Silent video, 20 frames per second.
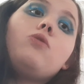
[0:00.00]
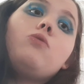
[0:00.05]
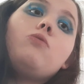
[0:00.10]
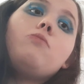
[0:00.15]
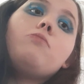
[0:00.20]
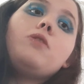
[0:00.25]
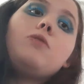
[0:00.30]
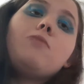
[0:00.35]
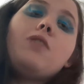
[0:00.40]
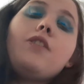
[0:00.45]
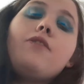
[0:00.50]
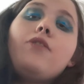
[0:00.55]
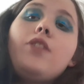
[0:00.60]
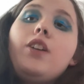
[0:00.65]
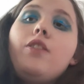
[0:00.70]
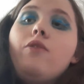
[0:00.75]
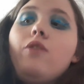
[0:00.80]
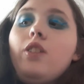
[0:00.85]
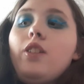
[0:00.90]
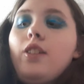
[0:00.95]
would be my
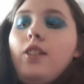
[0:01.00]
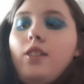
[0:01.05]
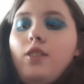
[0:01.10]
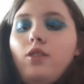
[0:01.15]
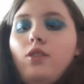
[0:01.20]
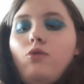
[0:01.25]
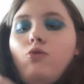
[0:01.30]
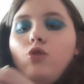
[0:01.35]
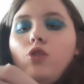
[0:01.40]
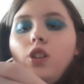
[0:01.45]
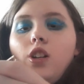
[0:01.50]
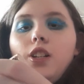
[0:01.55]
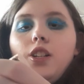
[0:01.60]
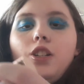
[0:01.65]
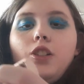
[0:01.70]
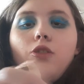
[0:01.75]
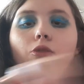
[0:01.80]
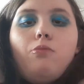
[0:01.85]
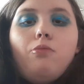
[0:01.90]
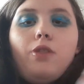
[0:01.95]
favourite is the Charlotte
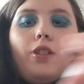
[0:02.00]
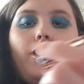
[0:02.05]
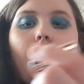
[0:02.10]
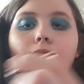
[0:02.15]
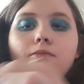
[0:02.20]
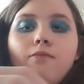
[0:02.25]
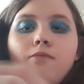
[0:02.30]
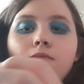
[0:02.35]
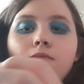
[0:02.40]
Tilbury